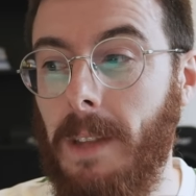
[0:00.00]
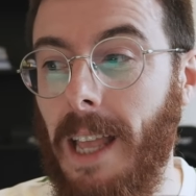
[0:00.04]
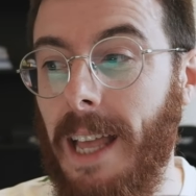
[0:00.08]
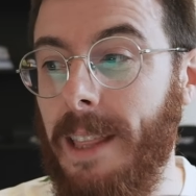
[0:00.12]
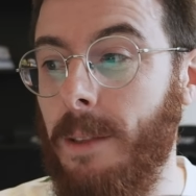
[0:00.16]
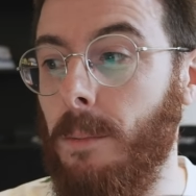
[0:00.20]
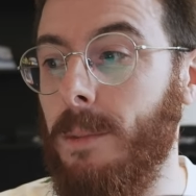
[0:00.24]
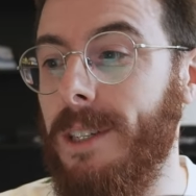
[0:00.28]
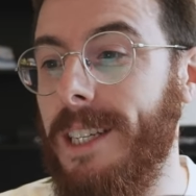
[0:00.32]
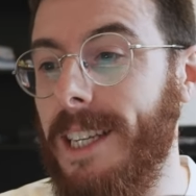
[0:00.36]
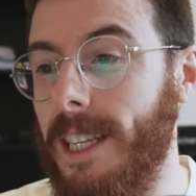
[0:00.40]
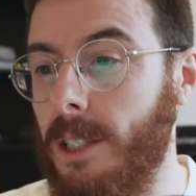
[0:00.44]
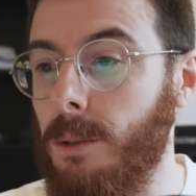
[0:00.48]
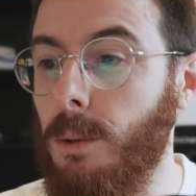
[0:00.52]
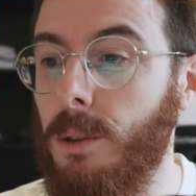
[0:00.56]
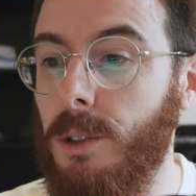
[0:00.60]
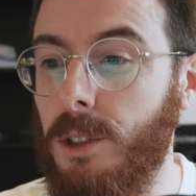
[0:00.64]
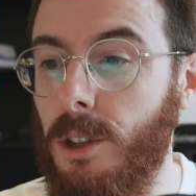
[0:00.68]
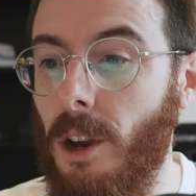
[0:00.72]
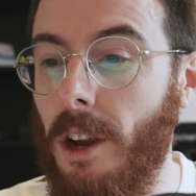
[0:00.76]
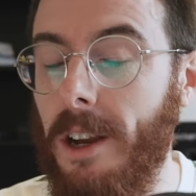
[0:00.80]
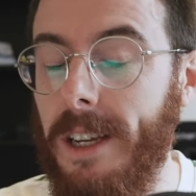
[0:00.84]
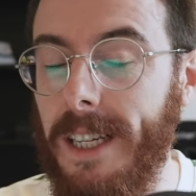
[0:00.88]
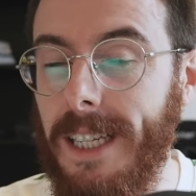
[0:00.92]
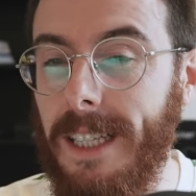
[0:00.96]
And then when you get to a
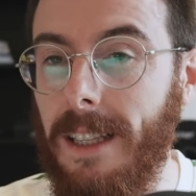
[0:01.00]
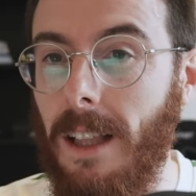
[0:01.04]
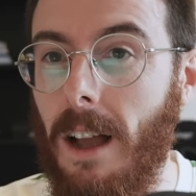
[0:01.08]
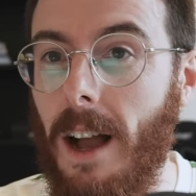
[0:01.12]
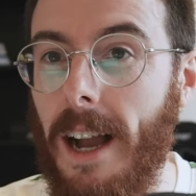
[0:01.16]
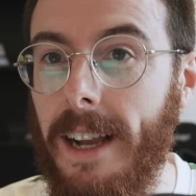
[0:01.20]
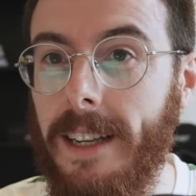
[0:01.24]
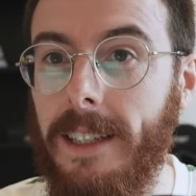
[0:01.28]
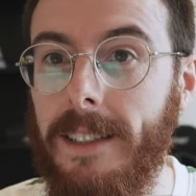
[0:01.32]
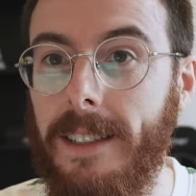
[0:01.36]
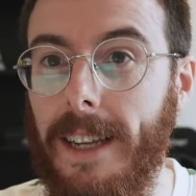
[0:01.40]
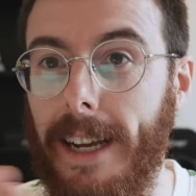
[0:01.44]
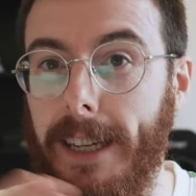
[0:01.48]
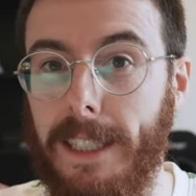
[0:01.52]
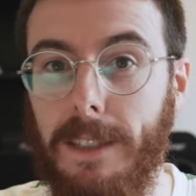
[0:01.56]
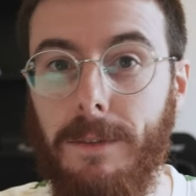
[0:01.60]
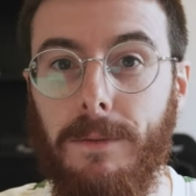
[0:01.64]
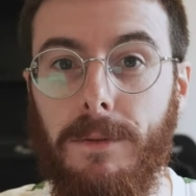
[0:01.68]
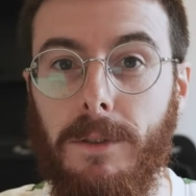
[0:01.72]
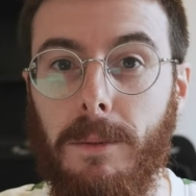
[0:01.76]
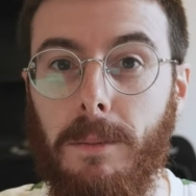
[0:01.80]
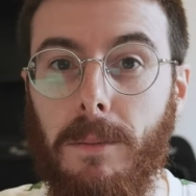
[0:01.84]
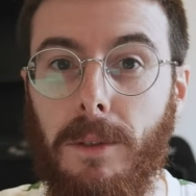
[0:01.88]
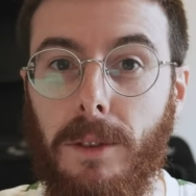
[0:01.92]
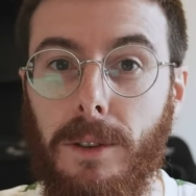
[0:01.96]
circuit he like, it takes him
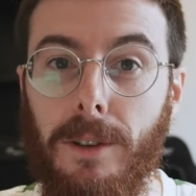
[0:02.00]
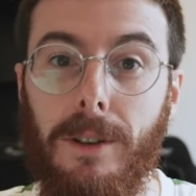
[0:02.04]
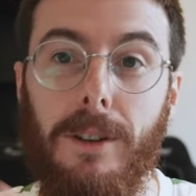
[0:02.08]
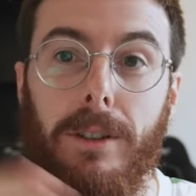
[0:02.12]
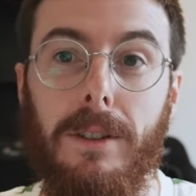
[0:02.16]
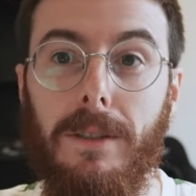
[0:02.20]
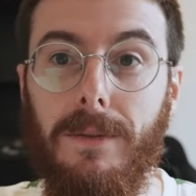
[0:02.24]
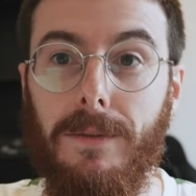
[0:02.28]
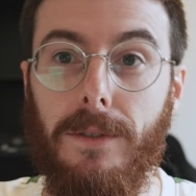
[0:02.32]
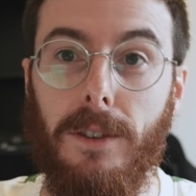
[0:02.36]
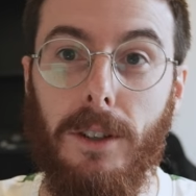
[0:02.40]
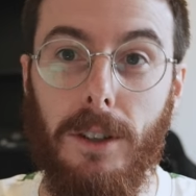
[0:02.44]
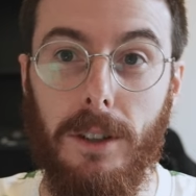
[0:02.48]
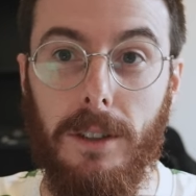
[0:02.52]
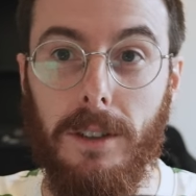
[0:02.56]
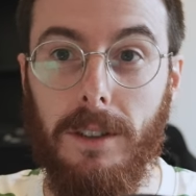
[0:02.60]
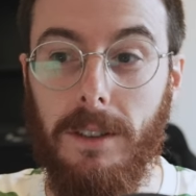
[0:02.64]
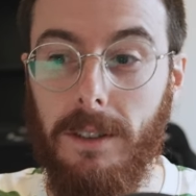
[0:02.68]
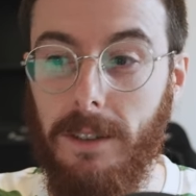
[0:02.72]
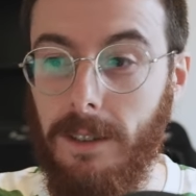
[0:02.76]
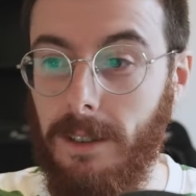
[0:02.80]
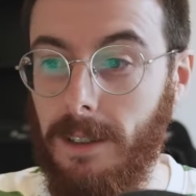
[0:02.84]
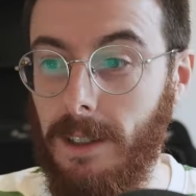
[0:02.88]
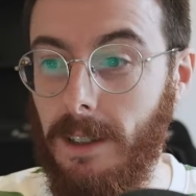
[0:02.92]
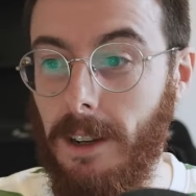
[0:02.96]
from third to
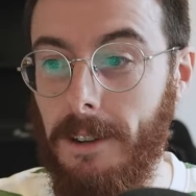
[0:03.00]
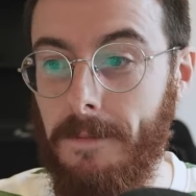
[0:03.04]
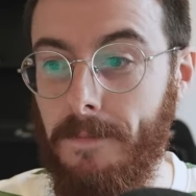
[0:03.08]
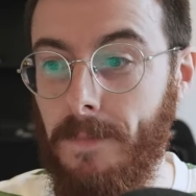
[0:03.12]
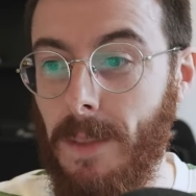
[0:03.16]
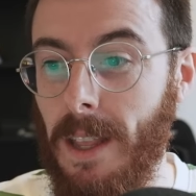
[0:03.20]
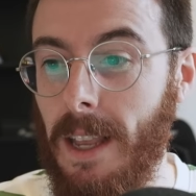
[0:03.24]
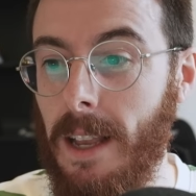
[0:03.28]
first, you know.